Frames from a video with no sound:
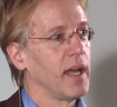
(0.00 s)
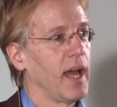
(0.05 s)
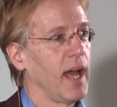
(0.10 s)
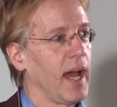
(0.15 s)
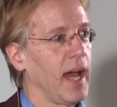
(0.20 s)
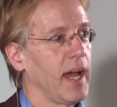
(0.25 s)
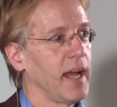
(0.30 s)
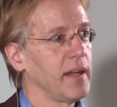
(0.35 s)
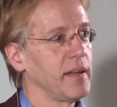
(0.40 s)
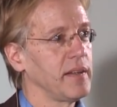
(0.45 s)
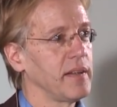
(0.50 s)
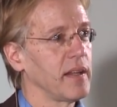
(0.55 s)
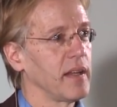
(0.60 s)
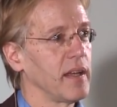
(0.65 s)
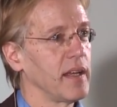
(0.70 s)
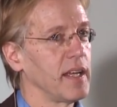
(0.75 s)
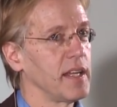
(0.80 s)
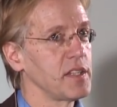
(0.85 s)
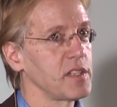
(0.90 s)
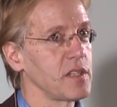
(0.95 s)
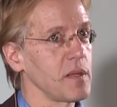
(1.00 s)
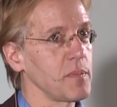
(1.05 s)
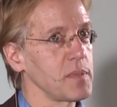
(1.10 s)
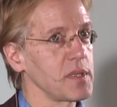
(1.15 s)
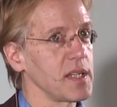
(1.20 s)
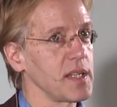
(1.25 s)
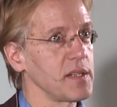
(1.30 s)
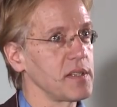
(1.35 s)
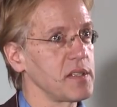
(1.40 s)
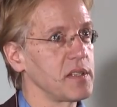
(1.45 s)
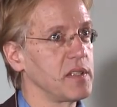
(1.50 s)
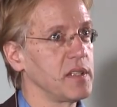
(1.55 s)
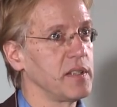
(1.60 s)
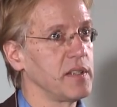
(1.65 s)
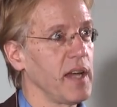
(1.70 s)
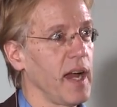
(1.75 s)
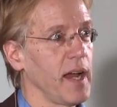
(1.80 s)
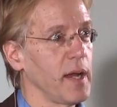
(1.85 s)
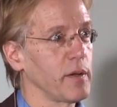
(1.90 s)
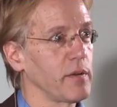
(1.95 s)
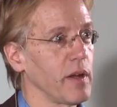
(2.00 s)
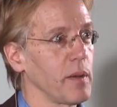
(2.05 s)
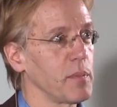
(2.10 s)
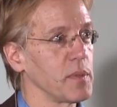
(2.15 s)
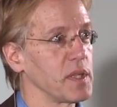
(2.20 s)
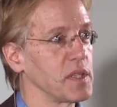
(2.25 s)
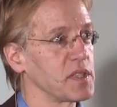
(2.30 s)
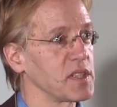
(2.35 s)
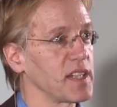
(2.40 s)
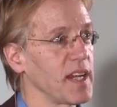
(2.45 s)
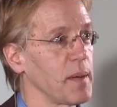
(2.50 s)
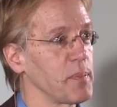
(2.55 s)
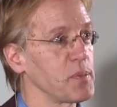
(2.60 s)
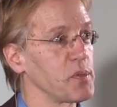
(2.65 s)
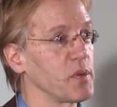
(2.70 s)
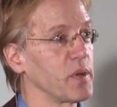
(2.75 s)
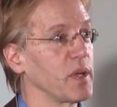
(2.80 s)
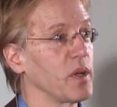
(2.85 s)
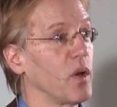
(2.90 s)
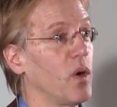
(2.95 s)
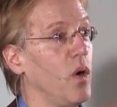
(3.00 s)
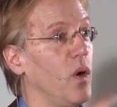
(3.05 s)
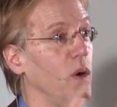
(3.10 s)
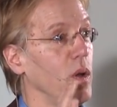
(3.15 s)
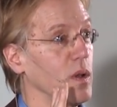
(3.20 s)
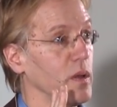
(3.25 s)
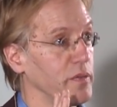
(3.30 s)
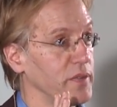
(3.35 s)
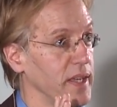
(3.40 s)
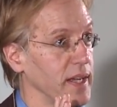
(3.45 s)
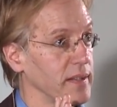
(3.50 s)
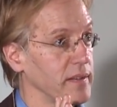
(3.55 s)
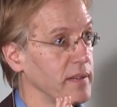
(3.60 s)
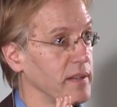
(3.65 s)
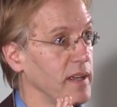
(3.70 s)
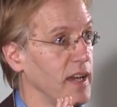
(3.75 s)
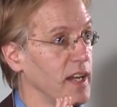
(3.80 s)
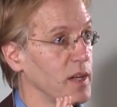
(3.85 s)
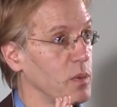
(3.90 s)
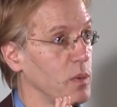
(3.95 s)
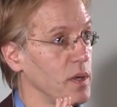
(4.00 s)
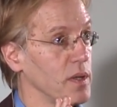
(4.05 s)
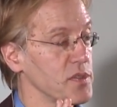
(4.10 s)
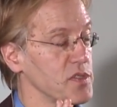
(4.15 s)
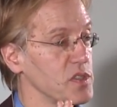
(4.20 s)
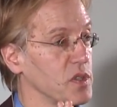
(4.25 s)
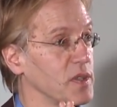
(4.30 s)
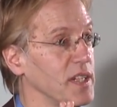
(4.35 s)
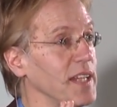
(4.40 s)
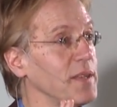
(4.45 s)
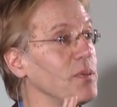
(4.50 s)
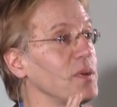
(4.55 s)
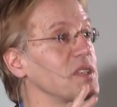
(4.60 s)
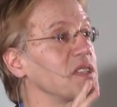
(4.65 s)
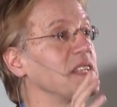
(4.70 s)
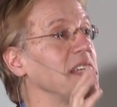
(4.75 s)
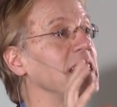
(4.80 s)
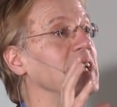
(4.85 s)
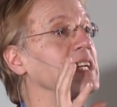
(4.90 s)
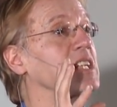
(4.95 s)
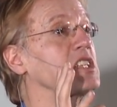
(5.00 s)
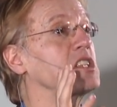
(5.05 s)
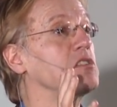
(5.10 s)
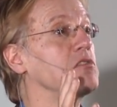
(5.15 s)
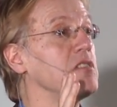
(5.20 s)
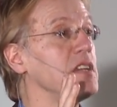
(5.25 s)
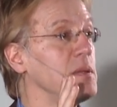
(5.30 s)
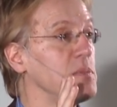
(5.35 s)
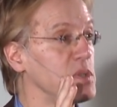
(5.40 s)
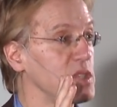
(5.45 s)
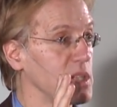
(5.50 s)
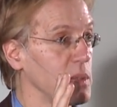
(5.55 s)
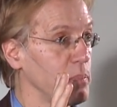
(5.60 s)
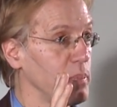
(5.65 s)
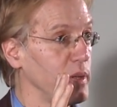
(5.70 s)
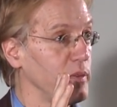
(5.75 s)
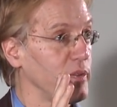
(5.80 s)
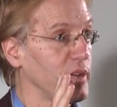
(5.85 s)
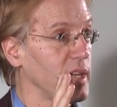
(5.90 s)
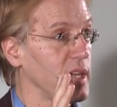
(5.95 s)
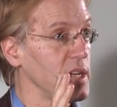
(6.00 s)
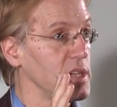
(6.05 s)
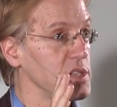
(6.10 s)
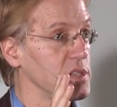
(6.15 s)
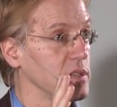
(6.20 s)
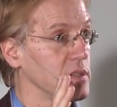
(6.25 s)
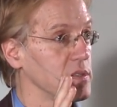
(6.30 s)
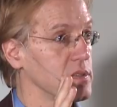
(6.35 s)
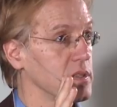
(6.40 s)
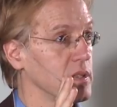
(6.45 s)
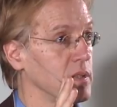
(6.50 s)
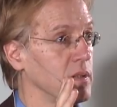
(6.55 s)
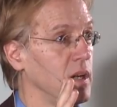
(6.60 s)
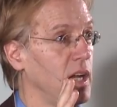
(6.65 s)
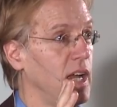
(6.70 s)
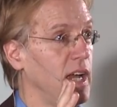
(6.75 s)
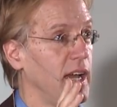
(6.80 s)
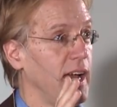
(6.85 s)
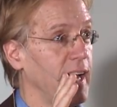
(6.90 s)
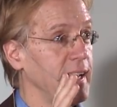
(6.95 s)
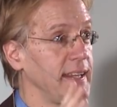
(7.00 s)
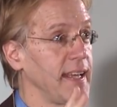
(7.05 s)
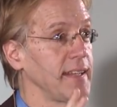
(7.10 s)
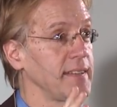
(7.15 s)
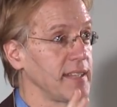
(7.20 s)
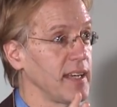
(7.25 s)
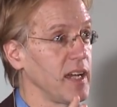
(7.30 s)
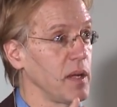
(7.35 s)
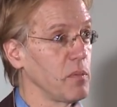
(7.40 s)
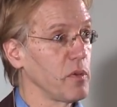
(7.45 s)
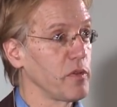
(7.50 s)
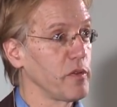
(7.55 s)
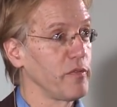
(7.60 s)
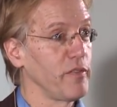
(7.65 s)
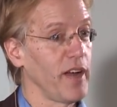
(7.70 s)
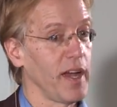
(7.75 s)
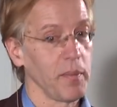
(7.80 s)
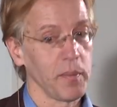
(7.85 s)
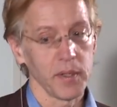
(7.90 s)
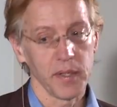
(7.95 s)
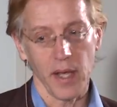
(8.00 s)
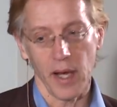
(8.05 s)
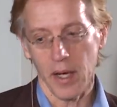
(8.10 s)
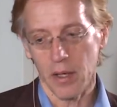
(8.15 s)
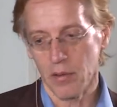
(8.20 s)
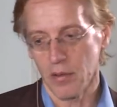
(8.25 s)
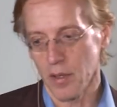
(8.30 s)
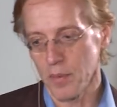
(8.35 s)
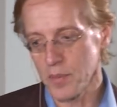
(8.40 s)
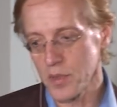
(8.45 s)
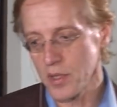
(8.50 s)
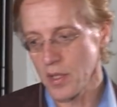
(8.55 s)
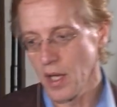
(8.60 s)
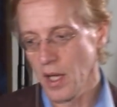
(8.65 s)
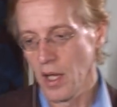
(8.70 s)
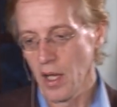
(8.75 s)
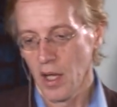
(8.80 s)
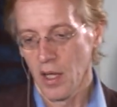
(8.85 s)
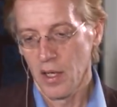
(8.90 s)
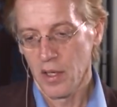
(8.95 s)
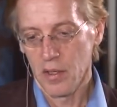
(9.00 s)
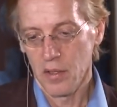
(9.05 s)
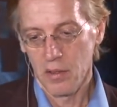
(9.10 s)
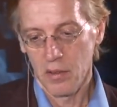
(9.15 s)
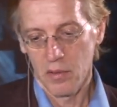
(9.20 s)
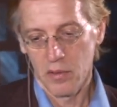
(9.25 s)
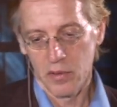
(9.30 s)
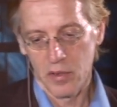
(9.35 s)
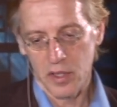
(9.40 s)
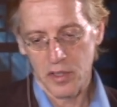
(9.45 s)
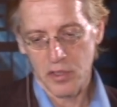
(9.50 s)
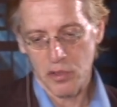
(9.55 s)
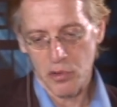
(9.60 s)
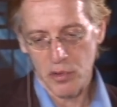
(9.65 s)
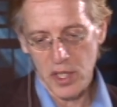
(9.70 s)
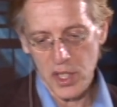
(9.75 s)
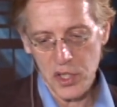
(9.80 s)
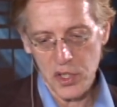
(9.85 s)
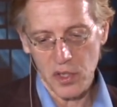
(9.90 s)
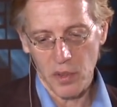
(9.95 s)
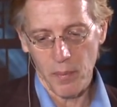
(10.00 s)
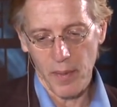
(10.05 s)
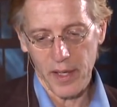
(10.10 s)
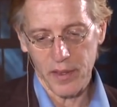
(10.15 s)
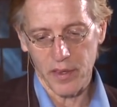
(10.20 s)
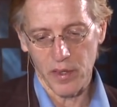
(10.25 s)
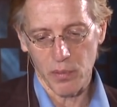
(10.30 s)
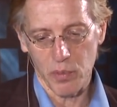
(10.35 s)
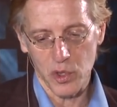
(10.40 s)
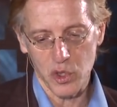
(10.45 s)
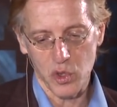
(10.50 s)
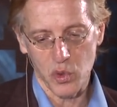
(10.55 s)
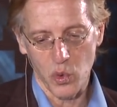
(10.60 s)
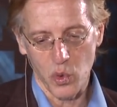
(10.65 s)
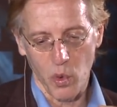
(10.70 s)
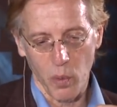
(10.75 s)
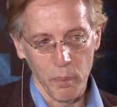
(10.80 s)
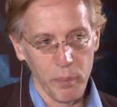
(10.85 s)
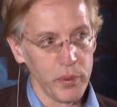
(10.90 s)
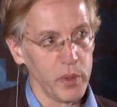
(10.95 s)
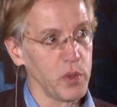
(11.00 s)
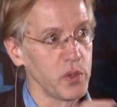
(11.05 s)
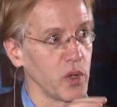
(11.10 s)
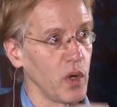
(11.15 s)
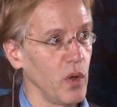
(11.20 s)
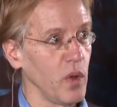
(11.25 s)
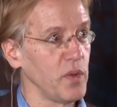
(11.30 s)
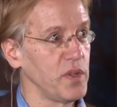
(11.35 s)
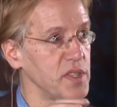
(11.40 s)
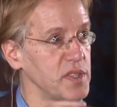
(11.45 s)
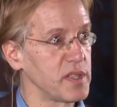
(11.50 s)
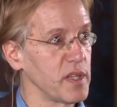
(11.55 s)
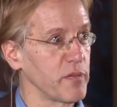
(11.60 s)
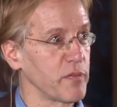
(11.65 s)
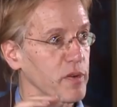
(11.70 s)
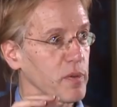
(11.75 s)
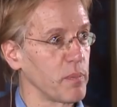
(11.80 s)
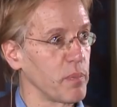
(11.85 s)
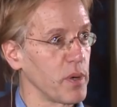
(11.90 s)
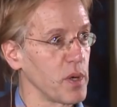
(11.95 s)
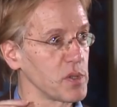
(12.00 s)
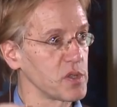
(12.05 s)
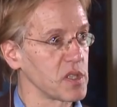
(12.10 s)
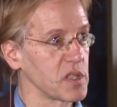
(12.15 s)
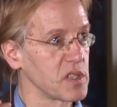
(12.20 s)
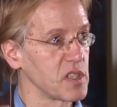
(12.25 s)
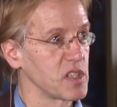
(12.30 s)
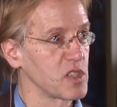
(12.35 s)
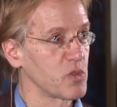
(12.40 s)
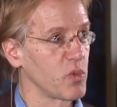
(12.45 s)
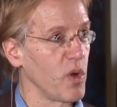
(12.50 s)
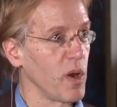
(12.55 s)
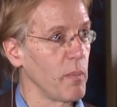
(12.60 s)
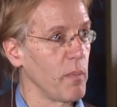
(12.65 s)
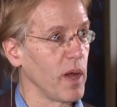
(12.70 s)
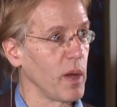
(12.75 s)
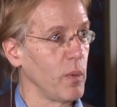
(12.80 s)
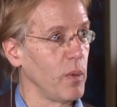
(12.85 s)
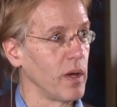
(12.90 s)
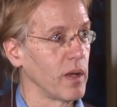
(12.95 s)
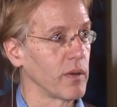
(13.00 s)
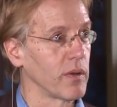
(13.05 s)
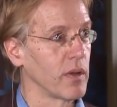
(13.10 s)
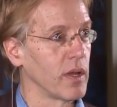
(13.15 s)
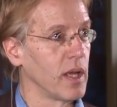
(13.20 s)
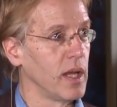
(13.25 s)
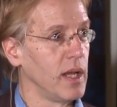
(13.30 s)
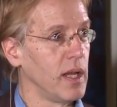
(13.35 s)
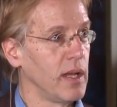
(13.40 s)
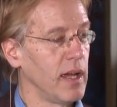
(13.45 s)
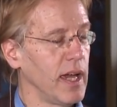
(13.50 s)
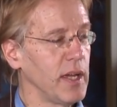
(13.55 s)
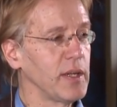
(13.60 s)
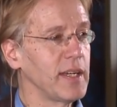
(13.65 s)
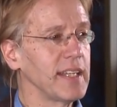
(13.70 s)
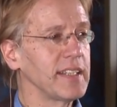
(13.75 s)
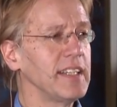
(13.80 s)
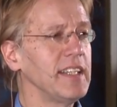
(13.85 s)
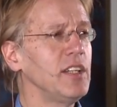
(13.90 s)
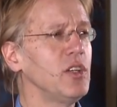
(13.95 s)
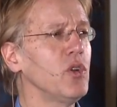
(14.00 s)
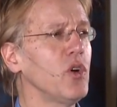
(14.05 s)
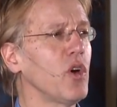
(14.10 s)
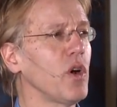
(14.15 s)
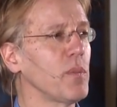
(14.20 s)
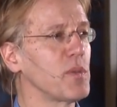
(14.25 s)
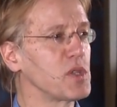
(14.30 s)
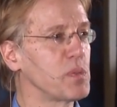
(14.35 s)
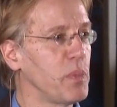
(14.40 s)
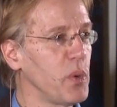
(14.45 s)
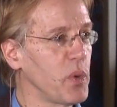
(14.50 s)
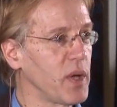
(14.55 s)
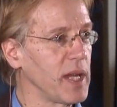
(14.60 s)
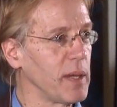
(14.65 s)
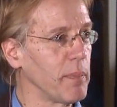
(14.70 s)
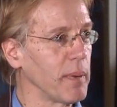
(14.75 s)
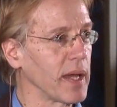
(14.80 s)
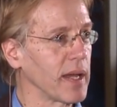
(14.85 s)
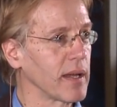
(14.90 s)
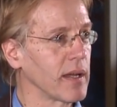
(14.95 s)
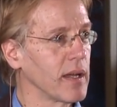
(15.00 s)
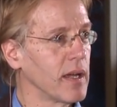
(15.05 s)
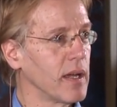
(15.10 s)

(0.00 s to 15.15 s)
And in some sense, the diagram is capturing all of that at once. So that was the extreme simplification. So at that time of the Feynman diagrams, the traditional method was to compute all these different processes one by one. And you get enormous bookkeeping.